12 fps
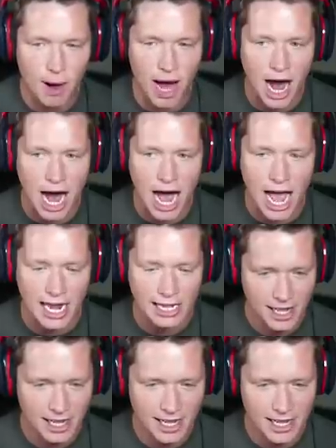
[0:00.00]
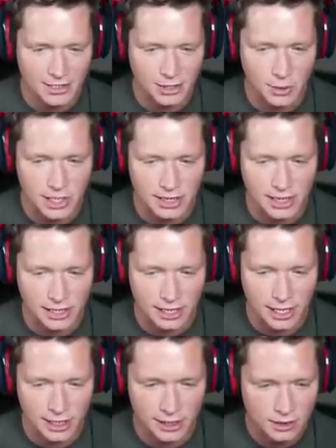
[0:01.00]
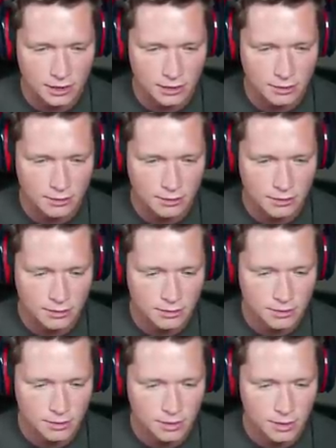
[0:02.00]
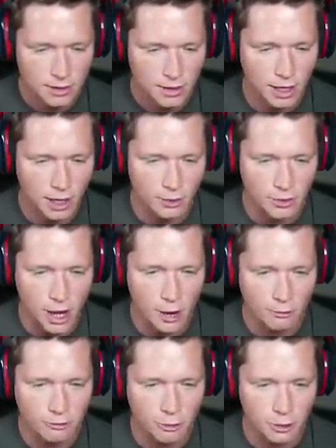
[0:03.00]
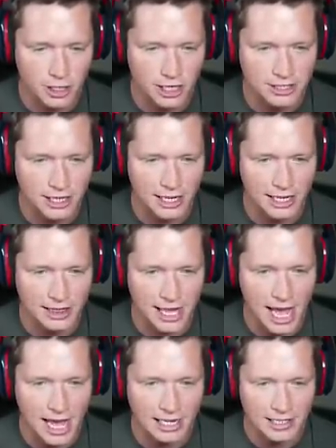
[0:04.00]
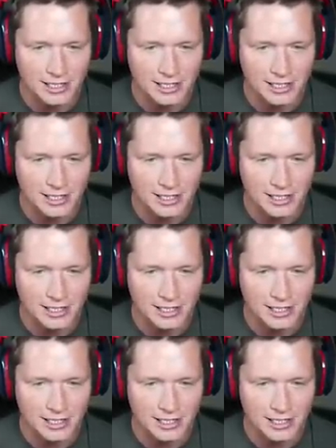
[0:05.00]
on. I can't do anything there. Oh, no. Fournier's going to hit that.